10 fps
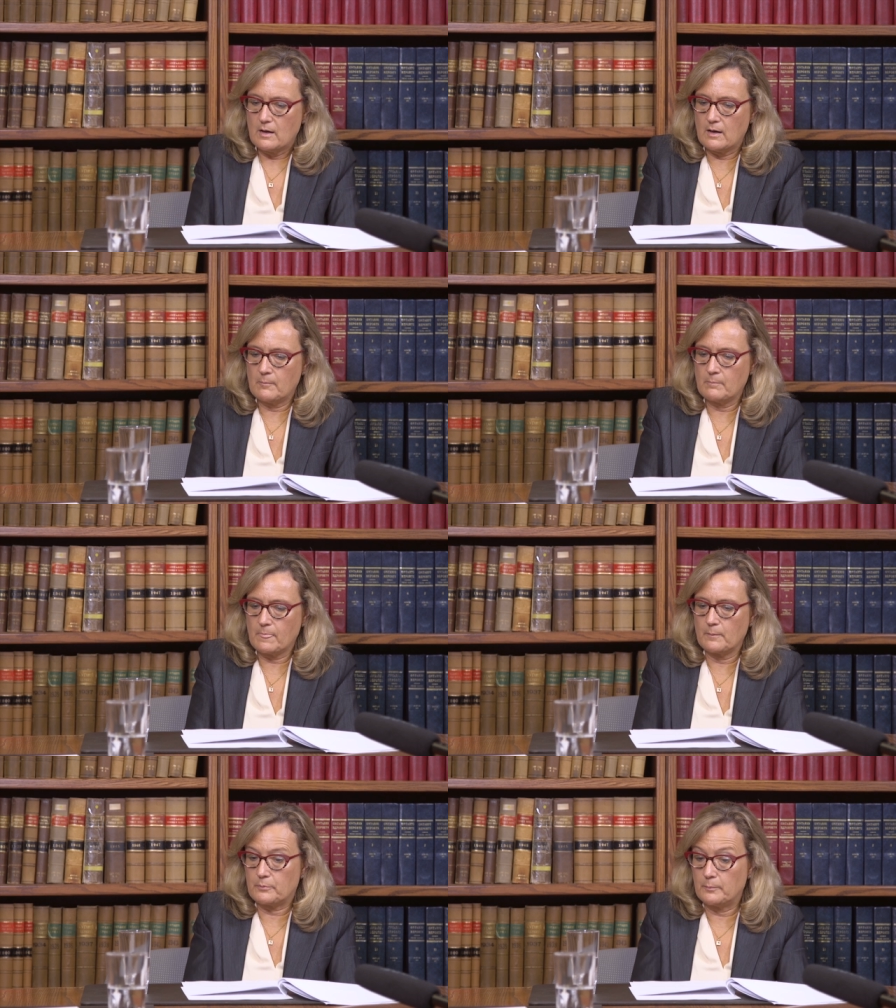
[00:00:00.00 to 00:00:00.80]

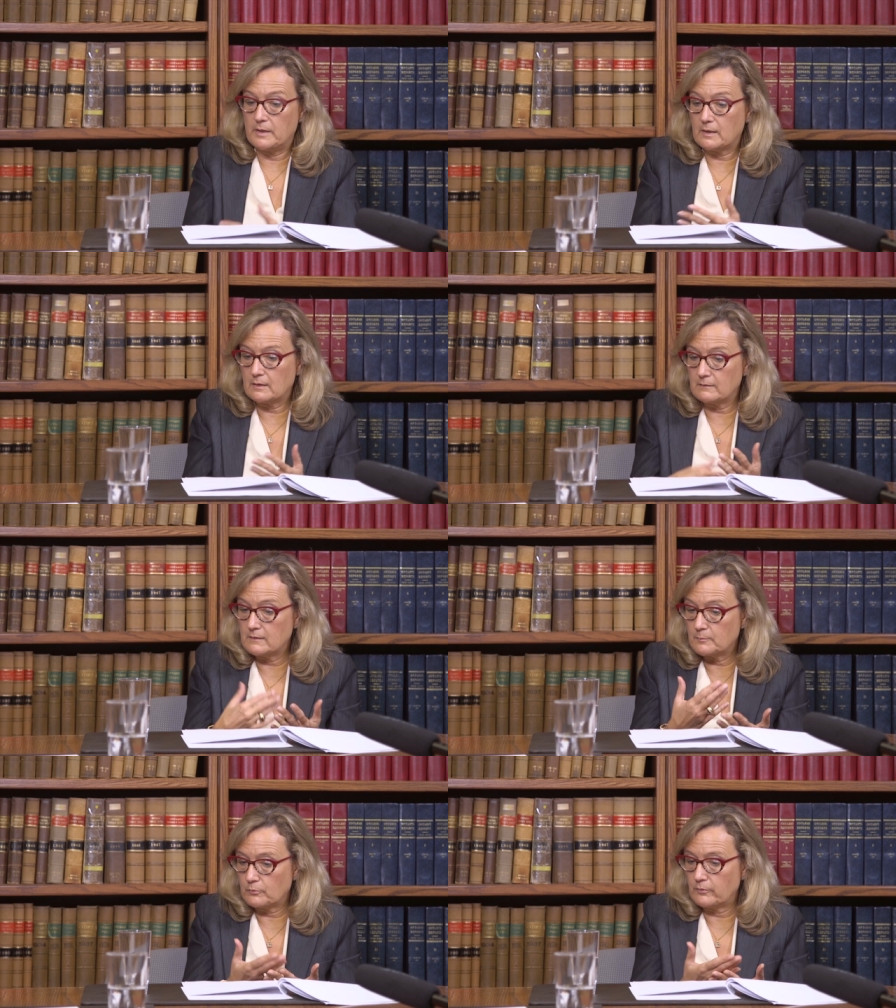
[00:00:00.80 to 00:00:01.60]
Um, permitting
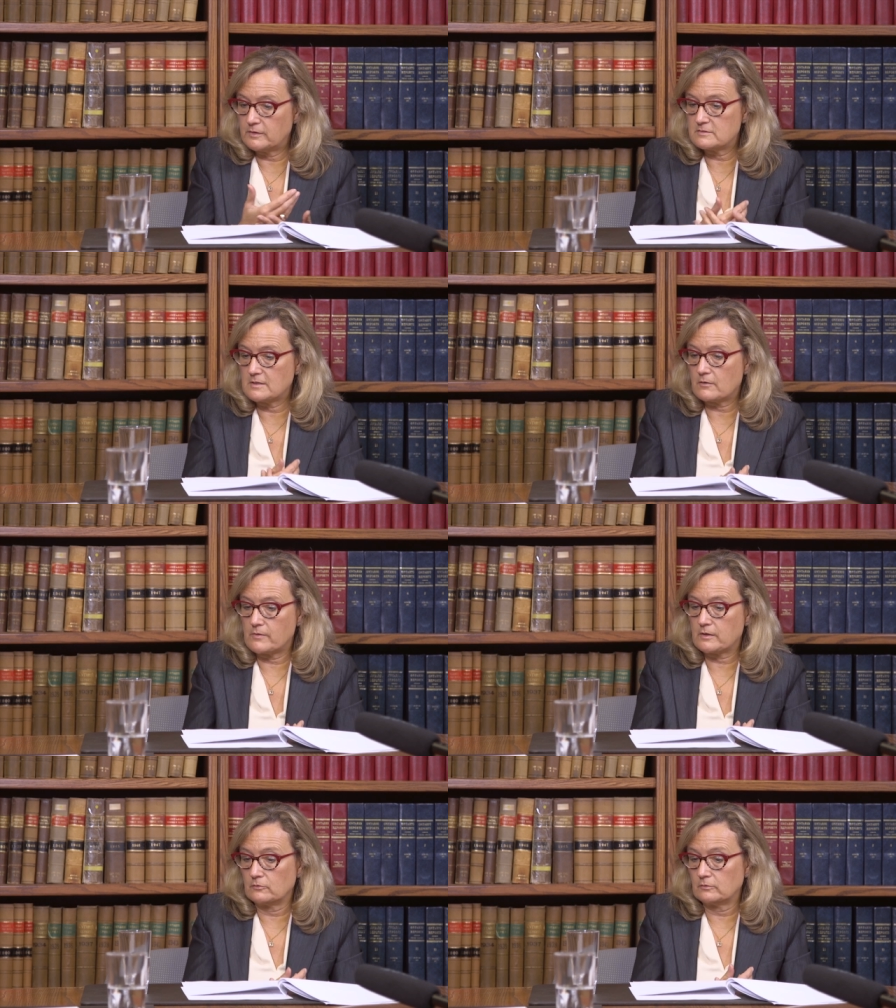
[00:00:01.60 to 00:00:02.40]
the employee to take
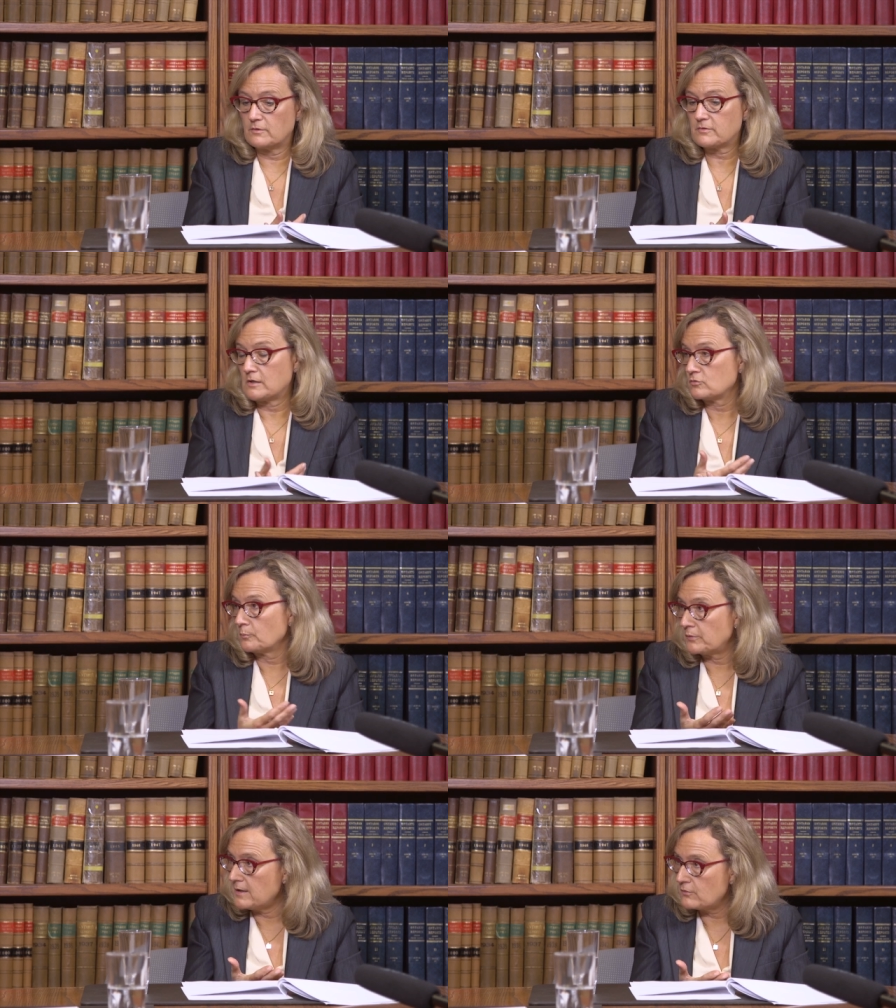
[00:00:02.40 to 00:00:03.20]
regularly
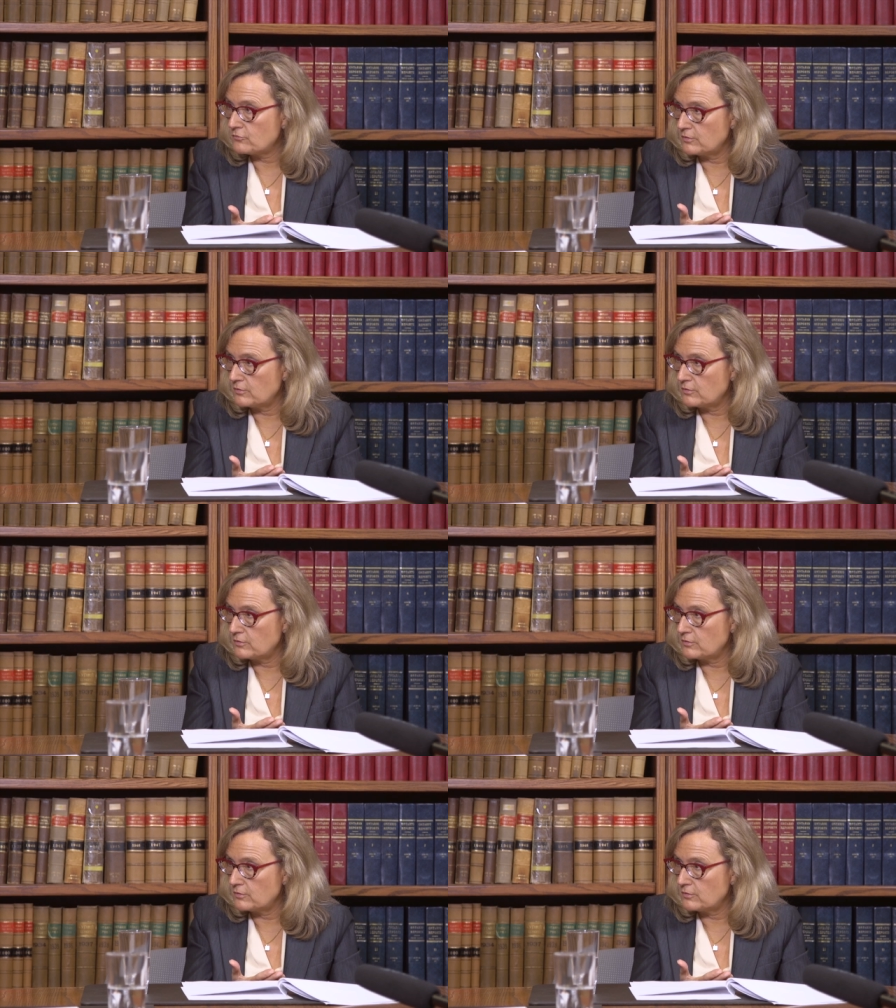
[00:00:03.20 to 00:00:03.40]
scheduled breaks,